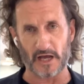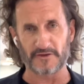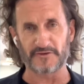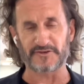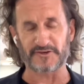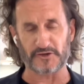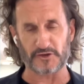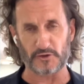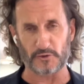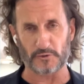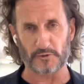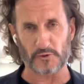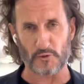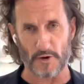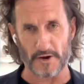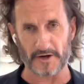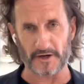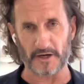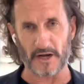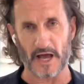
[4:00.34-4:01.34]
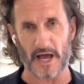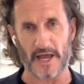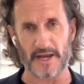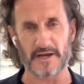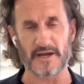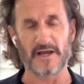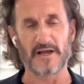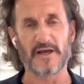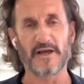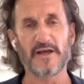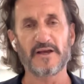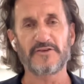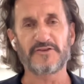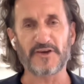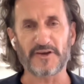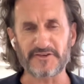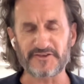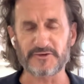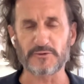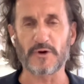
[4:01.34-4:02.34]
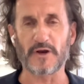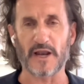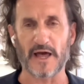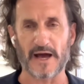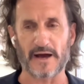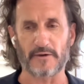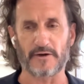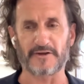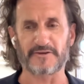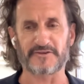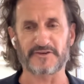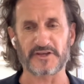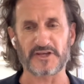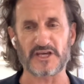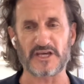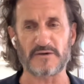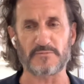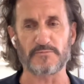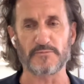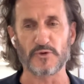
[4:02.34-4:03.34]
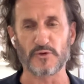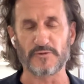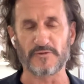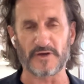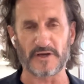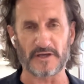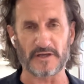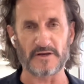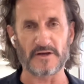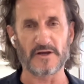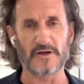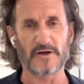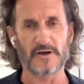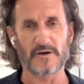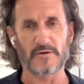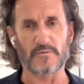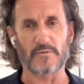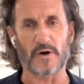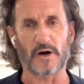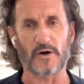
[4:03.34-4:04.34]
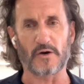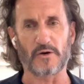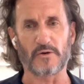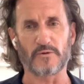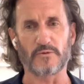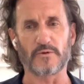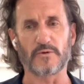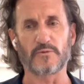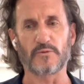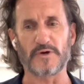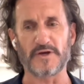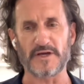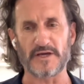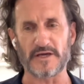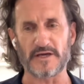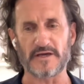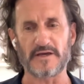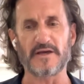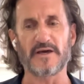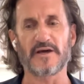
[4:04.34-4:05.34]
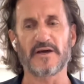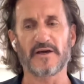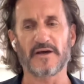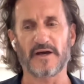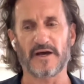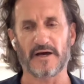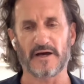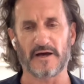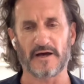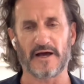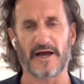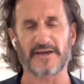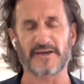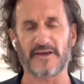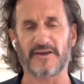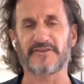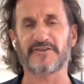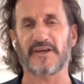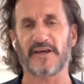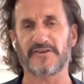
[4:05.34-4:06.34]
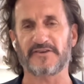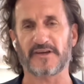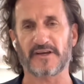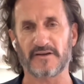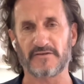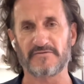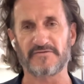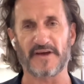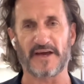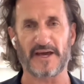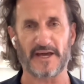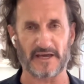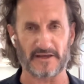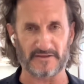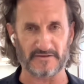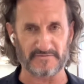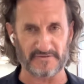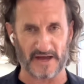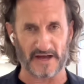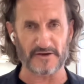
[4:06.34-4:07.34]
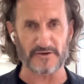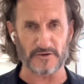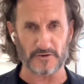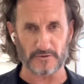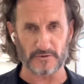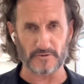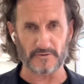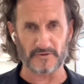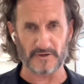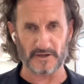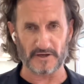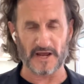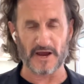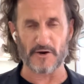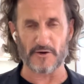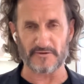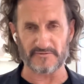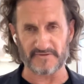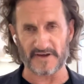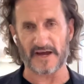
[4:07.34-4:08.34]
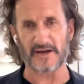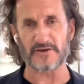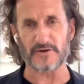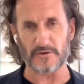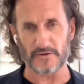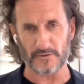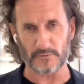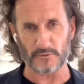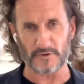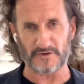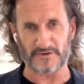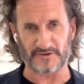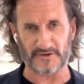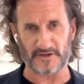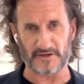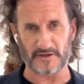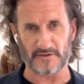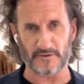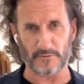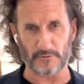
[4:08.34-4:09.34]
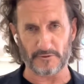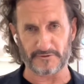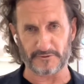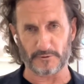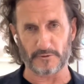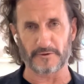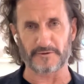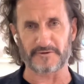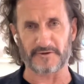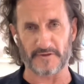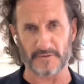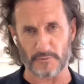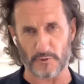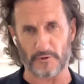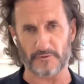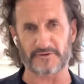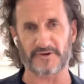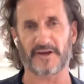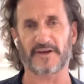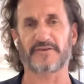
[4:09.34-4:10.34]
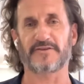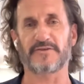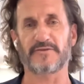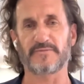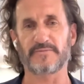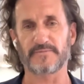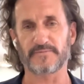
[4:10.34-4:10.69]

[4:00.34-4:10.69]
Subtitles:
unsecured credit line just to allow us to keep moving while we, get to convey the value, the inherent value that we see in the resource and the project.